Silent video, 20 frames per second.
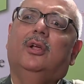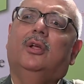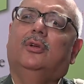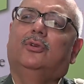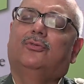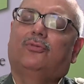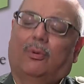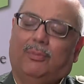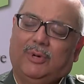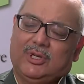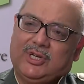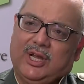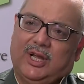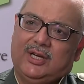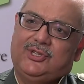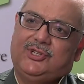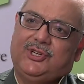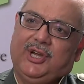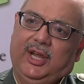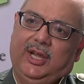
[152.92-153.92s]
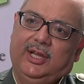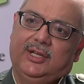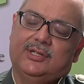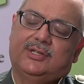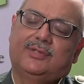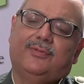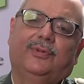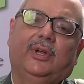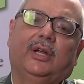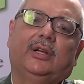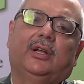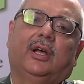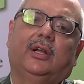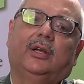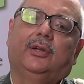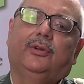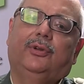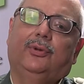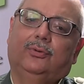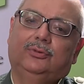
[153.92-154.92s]
So much had changed. We had done
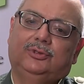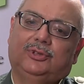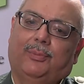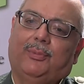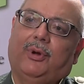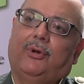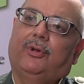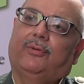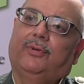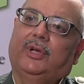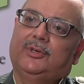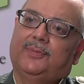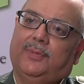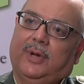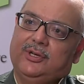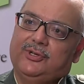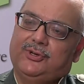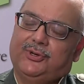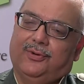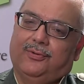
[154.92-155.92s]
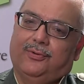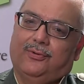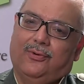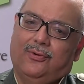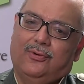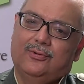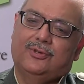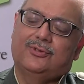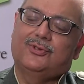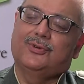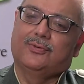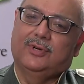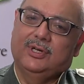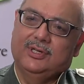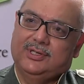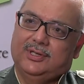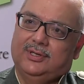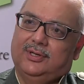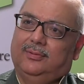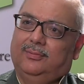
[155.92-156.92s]
a huge amount of expansion of roads,
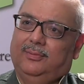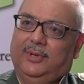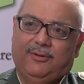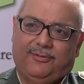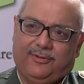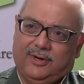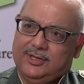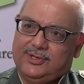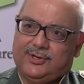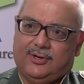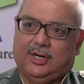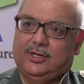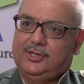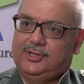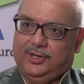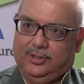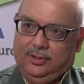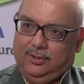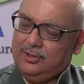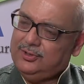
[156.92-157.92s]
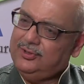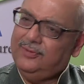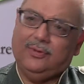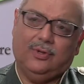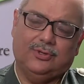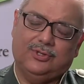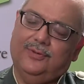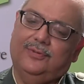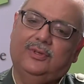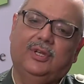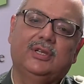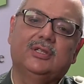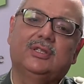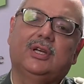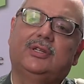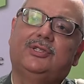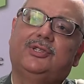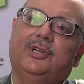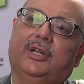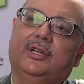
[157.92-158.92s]
tourism, infrastructure, lots of things
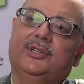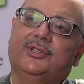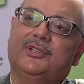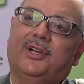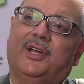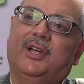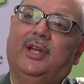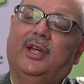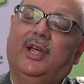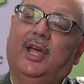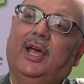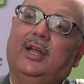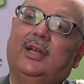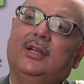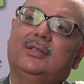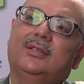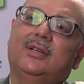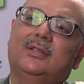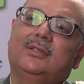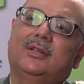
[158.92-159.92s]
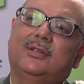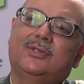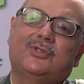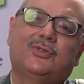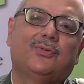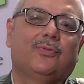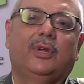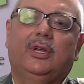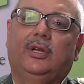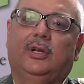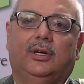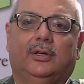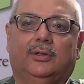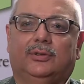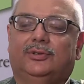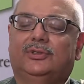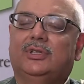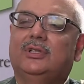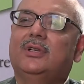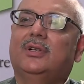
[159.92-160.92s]
had changed. And I said, just doing,
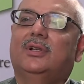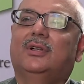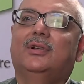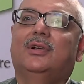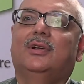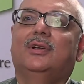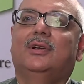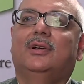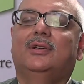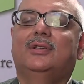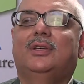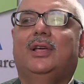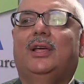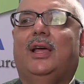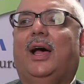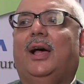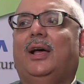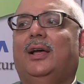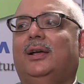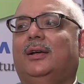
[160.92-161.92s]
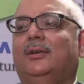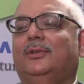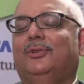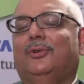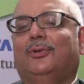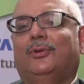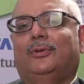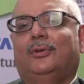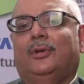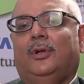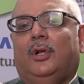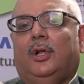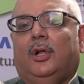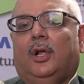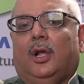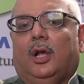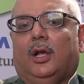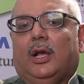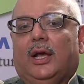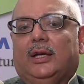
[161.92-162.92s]
you know,
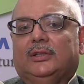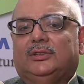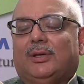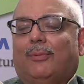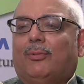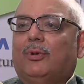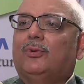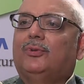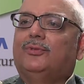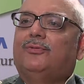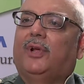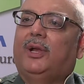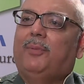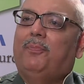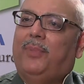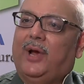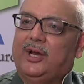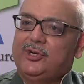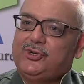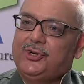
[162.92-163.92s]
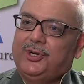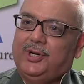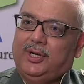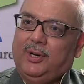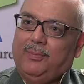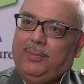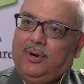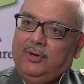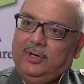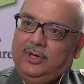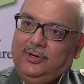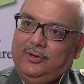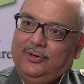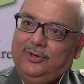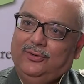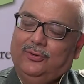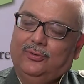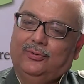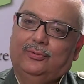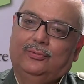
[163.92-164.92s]
as someone who's very passionate about it,
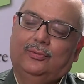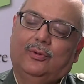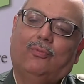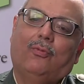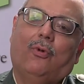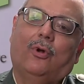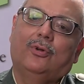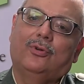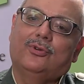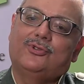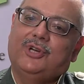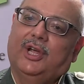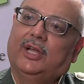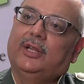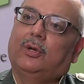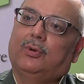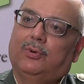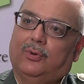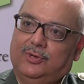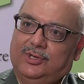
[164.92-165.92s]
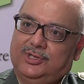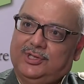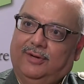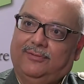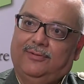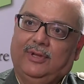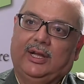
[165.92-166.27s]
you want to share the good stuff.